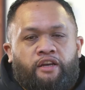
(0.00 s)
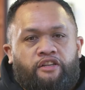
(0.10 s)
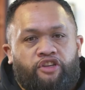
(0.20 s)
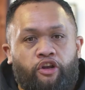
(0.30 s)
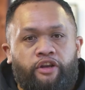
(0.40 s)

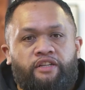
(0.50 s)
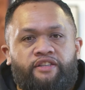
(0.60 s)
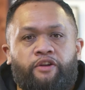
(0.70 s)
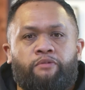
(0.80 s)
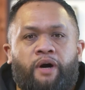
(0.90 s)
So learning
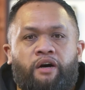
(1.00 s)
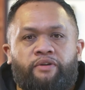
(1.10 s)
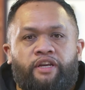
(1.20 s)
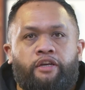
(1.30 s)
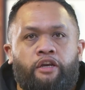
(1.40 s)
Te Reo
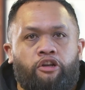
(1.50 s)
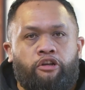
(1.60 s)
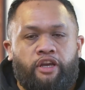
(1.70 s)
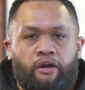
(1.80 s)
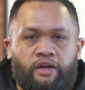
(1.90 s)
Māori,
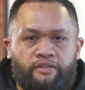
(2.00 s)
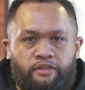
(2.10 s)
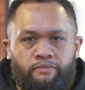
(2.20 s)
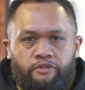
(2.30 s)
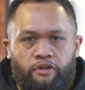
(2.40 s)
learning our
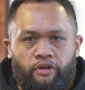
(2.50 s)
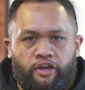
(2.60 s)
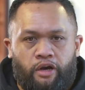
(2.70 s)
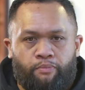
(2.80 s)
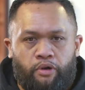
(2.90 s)
customs,
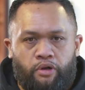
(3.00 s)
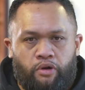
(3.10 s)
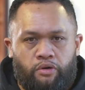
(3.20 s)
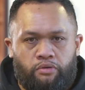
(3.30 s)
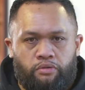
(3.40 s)
learning our
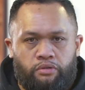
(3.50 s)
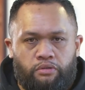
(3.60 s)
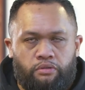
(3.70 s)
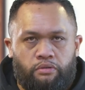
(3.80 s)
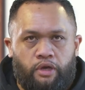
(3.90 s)

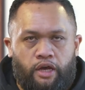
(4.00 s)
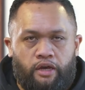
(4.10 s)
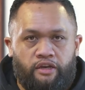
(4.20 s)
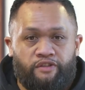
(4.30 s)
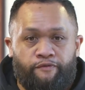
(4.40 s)
protocols
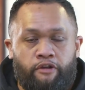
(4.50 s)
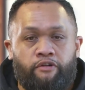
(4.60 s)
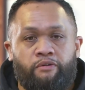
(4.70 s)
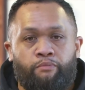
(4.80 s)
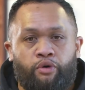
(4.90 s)
is
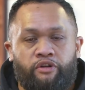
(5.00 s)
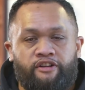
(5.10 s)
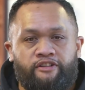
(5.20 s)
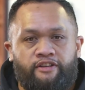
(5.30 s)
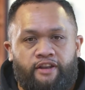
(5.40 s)
very
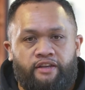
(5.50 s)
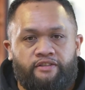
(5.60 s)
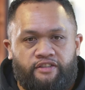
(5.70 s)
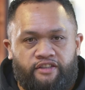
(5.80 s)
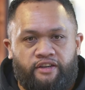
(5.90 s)
important in today's
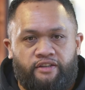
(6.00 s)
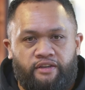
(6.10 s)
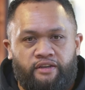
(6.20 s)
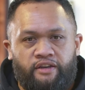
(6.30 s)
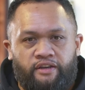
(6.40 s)

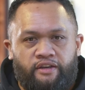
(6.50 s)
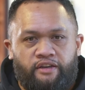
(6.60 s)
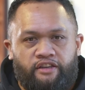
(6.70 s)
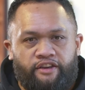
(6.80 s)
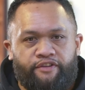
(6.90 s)
society.
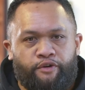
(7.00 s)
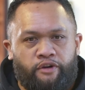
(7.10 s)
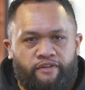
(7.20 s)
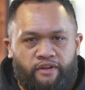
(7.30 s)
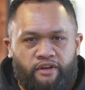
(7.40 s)
Given
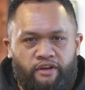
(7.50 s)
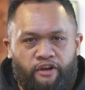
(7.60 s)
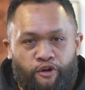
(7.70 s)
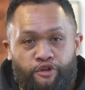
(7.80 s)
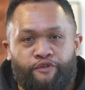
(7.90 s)
all of the
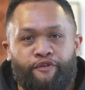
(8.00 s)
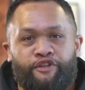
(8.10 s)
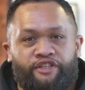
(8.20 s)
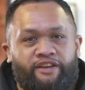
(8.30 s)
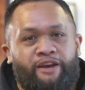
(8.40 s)

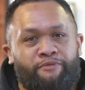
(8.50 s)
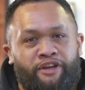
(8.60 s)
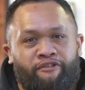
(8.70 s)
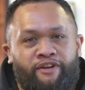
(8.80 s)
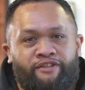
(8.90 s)
controversy
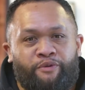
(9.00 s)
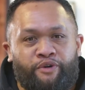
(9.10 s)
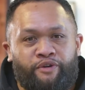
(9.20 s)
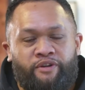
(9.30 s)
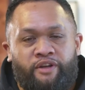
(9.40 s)
happening around the
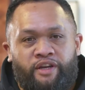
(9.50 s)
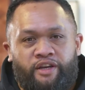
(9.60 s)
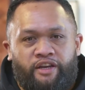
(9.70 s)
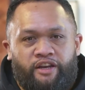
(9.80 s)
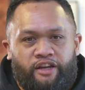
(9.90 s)
world,
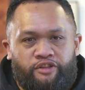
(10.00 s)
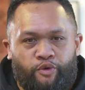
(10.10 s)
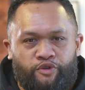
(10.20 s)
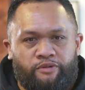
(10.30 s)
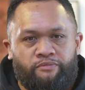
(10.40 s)
it's
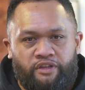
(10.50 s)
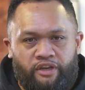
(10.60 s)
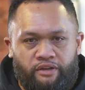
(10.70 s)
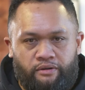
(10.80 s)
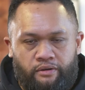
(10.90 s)
awesome to
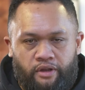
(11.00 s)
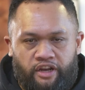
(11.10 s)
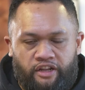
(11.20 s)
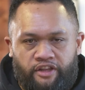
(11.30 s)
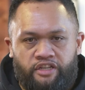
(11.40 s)
get
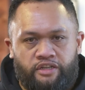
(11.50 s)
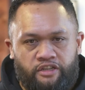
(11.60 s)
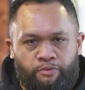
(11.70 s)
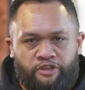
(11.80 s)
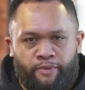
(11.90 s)
an
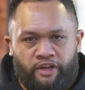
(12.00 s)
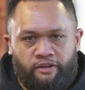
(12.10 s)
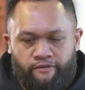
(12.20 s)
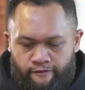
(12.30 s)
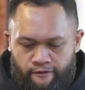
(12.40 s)
Indigenous
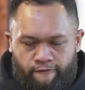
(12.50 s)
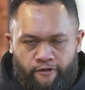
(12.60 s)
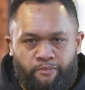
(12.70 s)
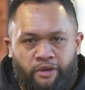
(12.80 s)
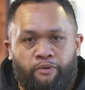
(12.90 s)
perspective
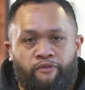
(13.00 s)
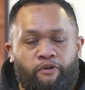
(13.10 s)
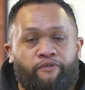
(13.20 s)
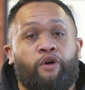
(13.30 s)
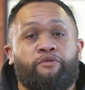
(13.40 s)
from people
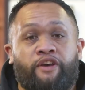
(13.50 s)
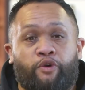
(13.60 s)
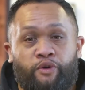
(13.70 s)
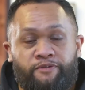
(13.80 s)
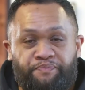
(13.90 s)
from
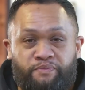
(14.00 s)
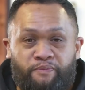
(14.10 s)
Aotearoa